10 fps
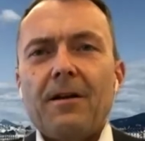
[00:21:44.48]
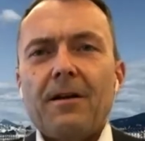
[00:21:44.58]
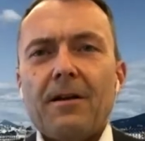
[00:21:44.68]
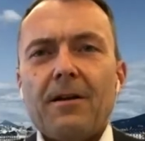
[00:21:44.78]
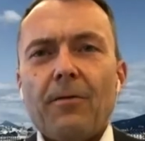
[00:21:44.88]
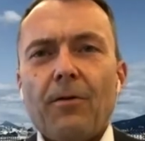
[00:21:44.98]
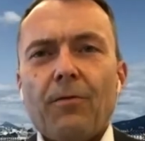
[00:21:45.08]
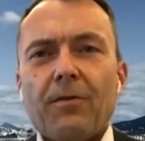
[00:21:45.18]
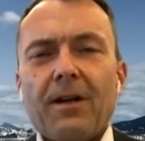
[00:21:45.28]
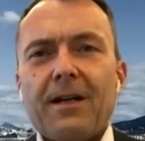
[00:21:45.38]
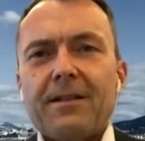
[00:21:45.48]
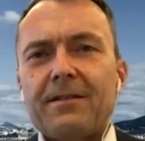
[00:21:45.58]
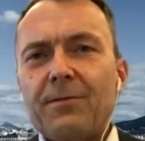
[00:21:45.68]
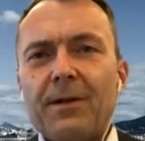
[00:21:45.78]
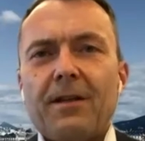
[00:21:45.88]
over the
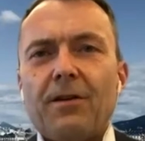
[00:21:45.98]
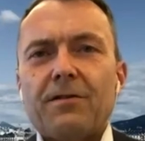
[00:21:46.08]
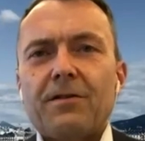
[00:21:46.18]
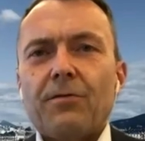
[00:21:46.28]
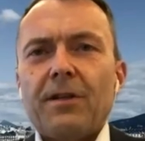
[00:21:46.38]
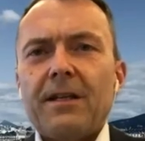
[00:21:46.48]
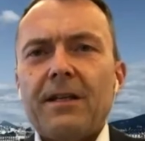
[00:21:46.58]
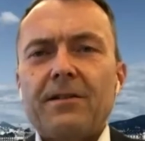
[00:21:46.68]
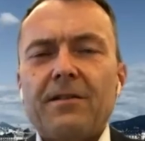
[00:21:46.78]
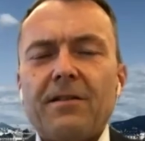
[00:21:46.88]
last 20 or so years,